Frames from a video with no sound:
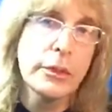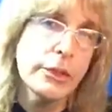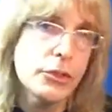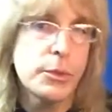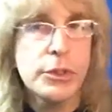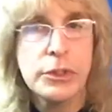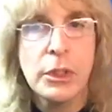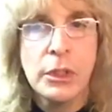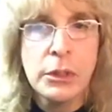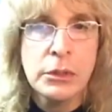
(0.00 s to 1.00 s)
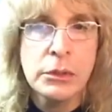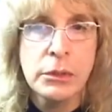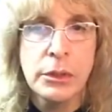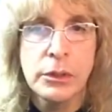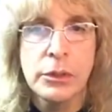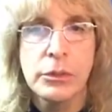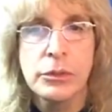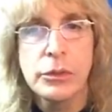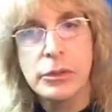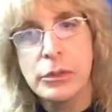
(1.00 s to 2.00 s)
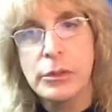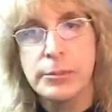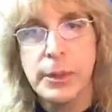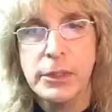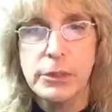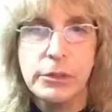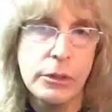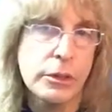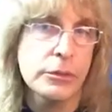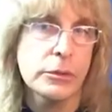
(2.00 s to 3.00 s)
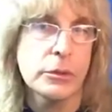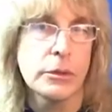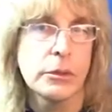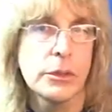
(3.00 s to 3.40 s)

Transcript: get switched on and turned off by your thoughts